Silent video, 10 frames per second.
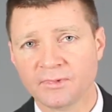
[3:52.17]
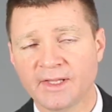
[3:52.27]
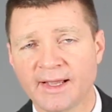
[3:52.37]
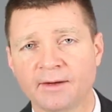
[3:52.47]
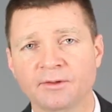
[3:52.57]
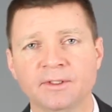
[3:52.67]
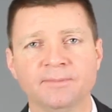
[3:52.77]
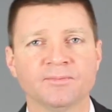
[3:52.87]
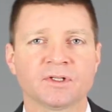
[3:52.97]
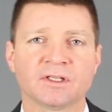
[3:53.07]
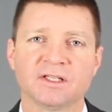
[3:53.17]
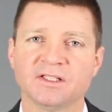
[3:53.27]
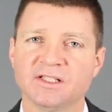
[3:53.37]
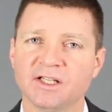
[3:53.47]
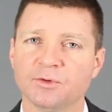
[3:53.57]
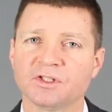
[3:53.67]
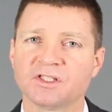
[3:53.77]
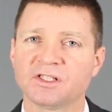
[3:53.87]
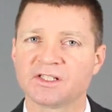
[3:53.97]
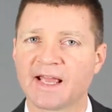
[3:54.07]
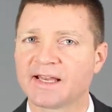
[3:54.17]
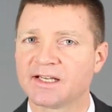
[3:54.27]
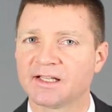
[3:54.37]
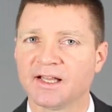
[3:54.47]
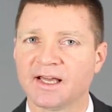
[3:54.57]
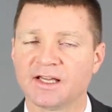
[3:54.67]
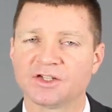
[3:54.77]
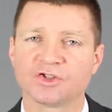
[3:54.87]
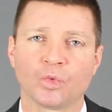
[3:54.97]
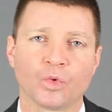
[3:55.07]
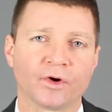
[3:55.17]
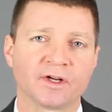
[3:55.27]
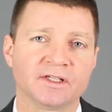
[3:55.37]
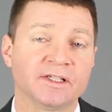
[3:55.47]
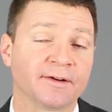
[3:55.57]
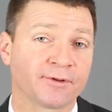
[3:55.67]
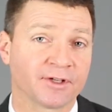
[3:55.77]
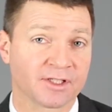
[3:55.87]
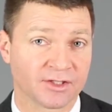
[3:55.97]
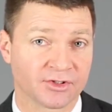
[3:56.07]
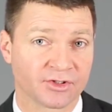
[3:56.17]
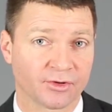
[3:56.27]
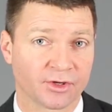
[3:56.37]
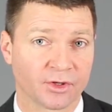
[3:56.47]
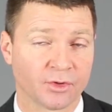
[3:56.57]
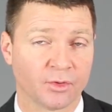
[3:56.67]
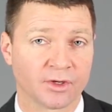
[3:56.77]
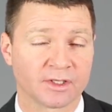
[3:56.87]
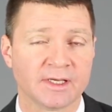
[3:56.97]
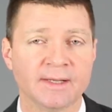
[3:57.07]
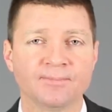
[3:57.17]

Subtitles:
Now, continuances and delays work different in circuit court.